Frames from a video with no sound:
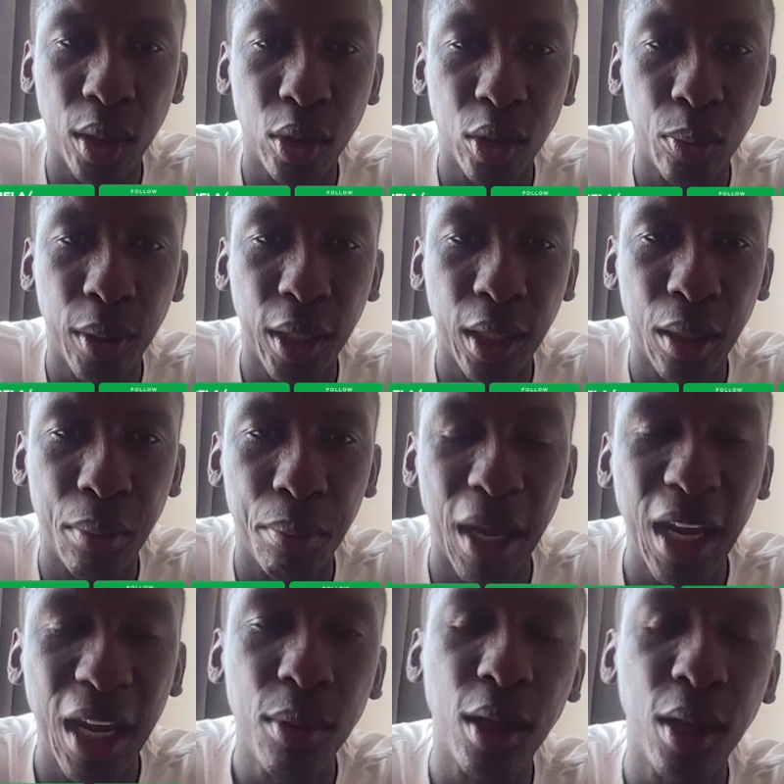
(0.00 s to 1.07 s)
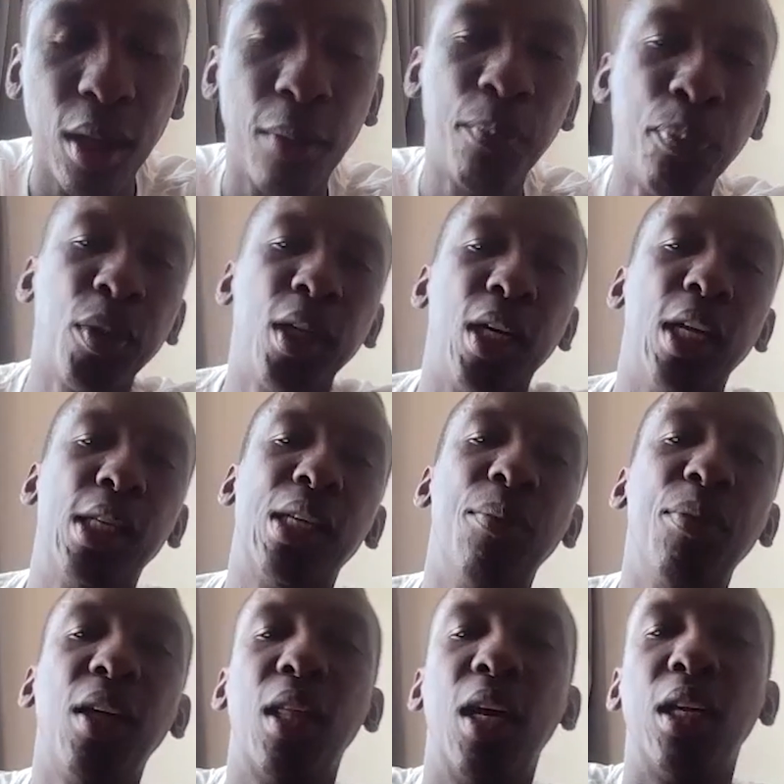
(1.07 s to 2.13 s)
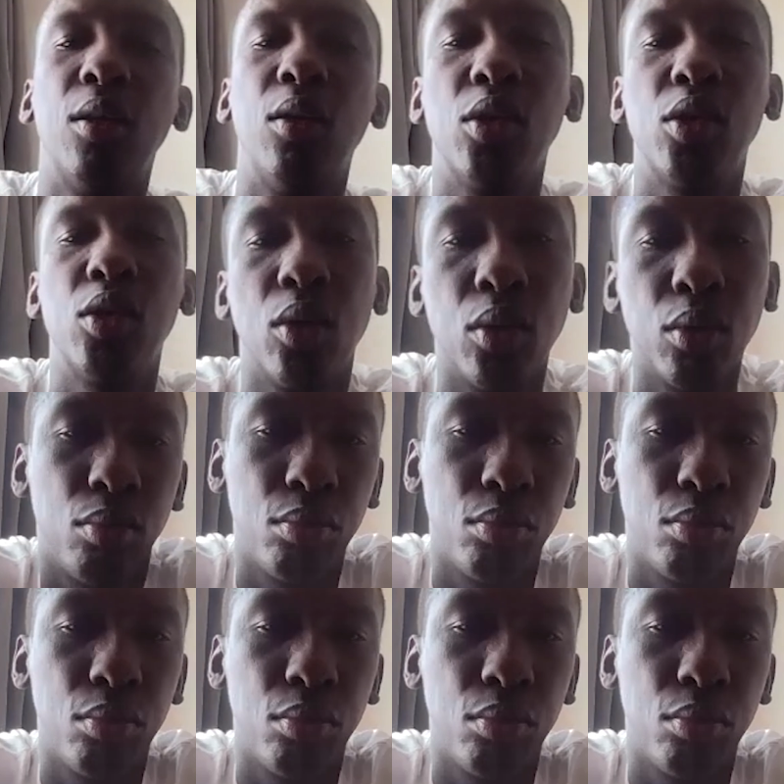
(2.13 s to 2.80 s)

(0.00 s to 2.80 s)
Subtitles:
to play. Maybe it's something that also